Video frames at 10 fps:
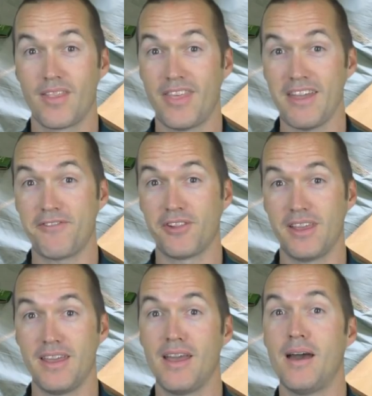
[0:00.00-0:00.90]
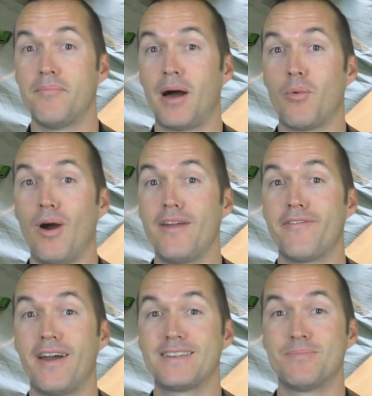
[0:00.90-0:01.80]
Thankfully, my
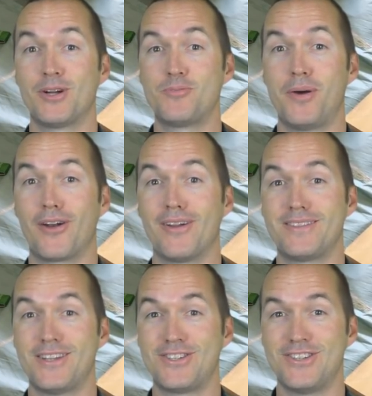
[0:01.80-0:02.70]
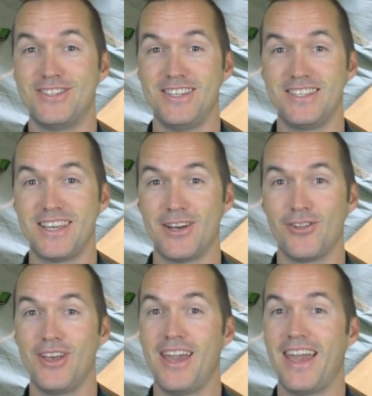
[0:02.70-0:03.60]
wife has much better attention to
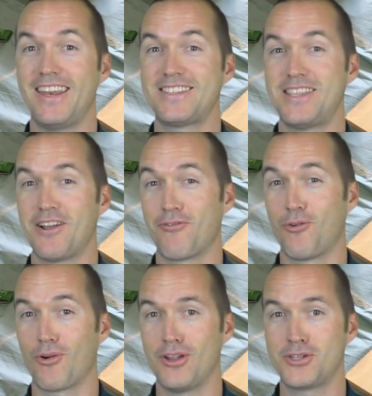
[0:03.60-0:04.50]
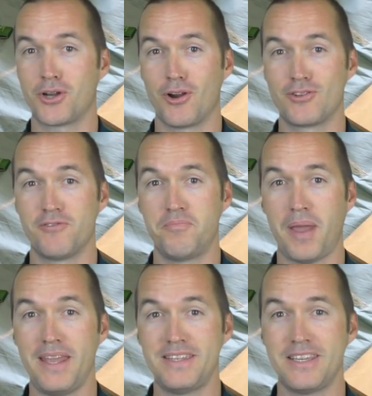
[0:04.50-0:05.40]
detail and is therefore in charge of
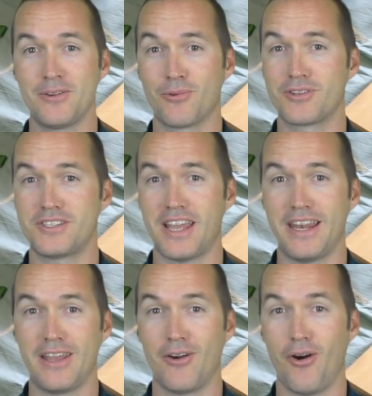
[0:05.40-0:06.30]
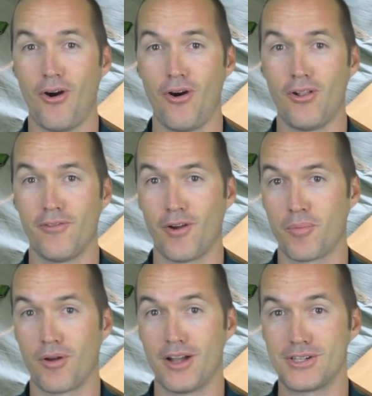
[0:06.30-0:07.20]
painting or staining all of our
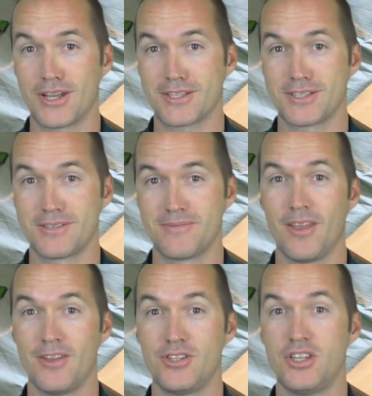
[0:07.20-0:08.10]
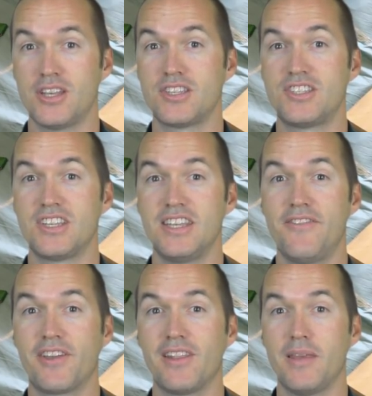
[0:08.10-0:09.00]
projects. She does a
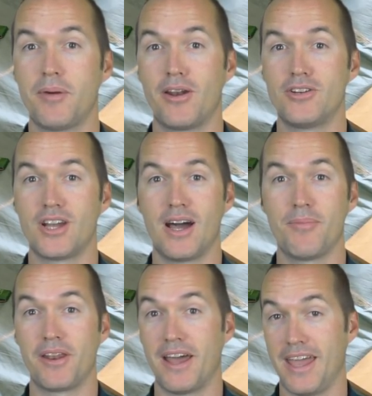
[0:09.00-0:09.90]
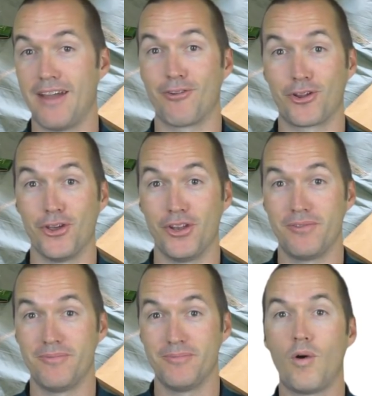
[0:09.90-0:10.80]
significantly better job than I ever could.
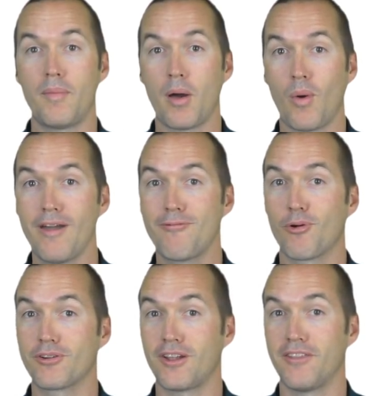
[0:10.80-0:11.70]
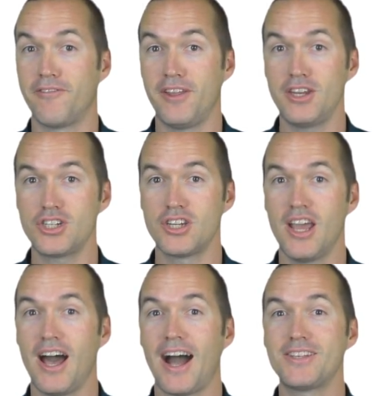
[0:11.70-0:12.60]
While my wife worked on the finish,
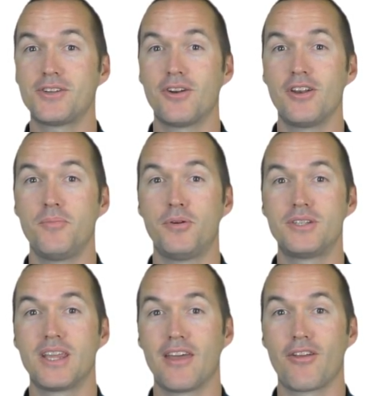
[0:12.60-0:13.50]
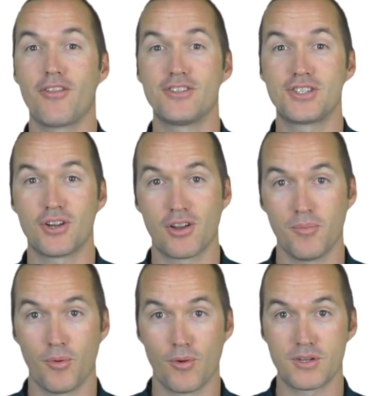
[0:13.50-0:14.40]
I started to put together the
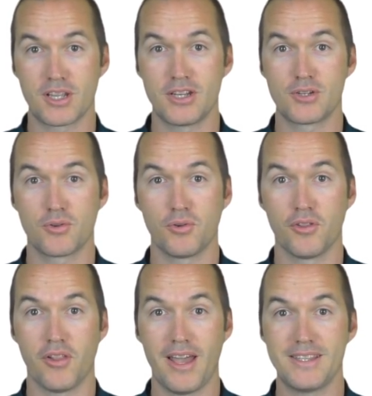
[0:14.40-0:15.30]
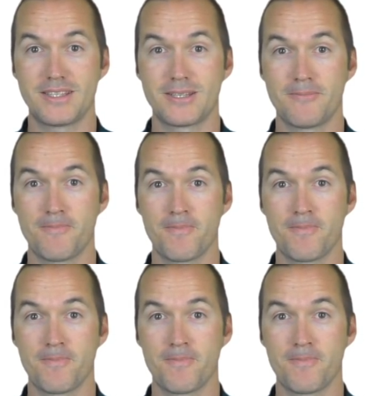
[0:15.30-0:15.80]
circuit board to control the lights.